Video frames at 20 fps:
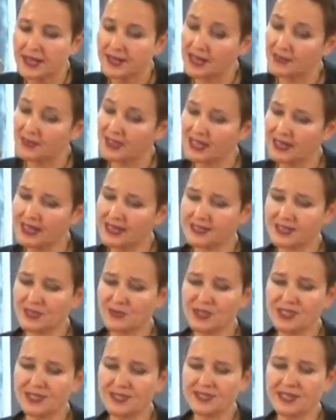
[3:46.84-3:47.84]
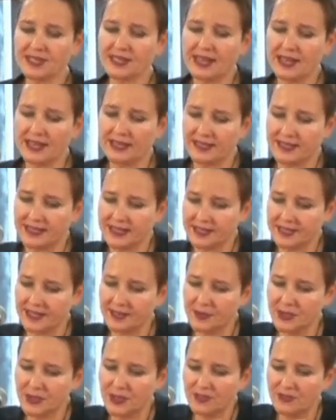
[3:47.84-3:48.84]
Nevertheless, in recent decades, there
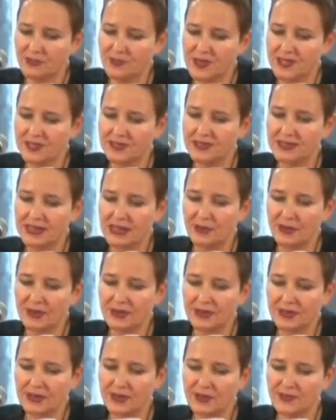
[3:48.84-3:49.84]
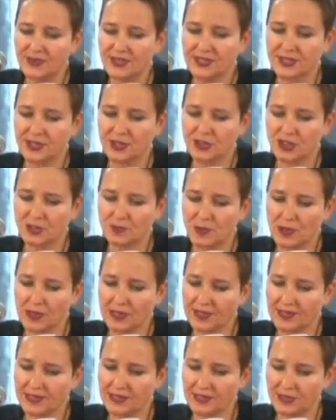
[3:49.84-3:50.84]
seems to have been a narrowing of the
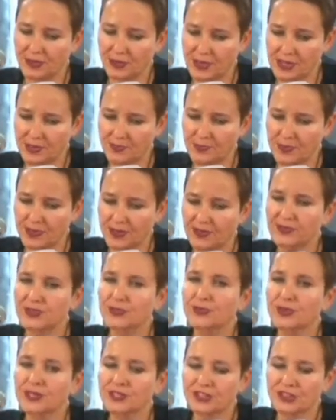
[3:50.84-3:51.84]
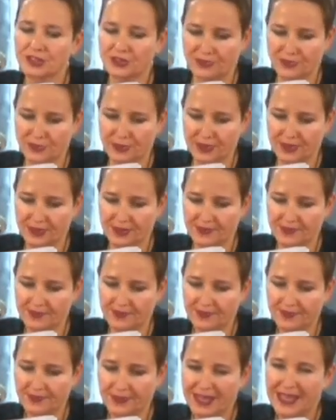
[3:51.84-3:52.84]
social-political treatment of the question of work.
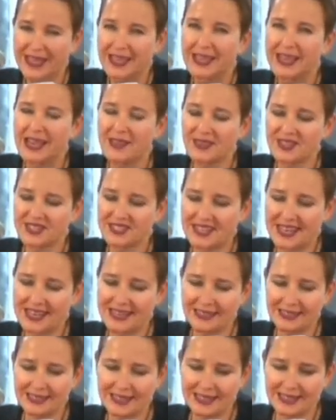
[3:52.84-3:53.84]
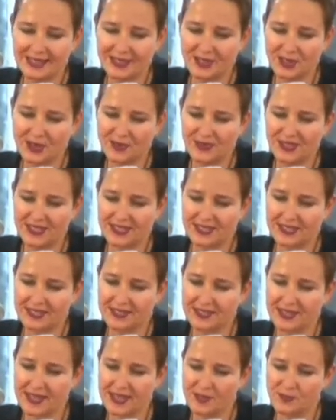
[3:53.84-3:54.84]
At the tail end of the
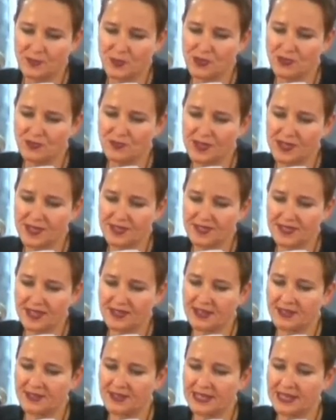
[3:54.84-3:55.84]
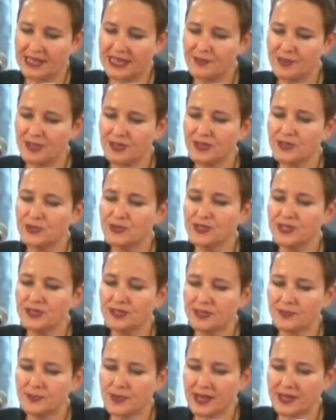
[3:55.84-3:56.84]
'68 movement and in the labor
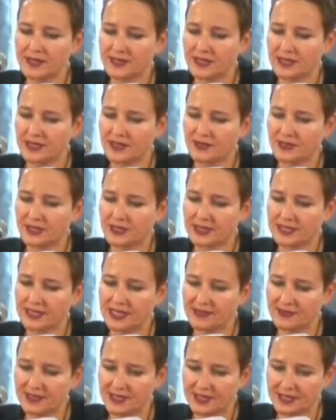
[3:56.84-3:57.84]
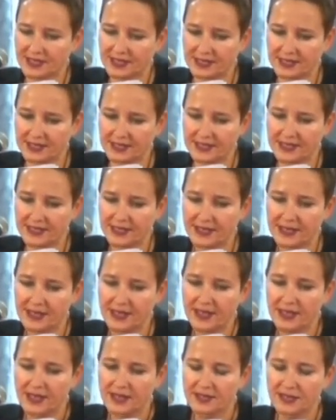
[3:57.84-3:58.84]
union debates of the '70s,
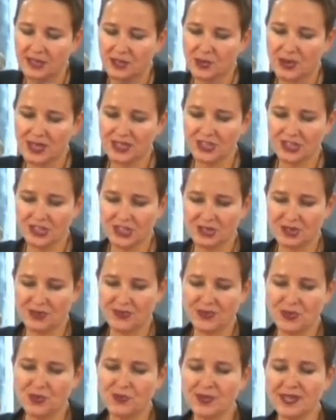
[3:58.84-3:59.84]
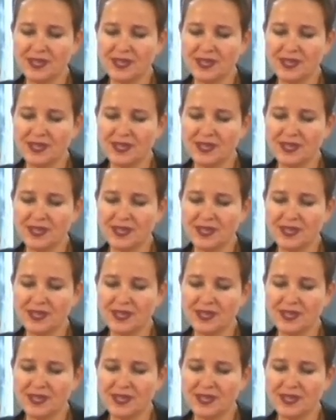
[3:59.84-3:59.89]
the question of the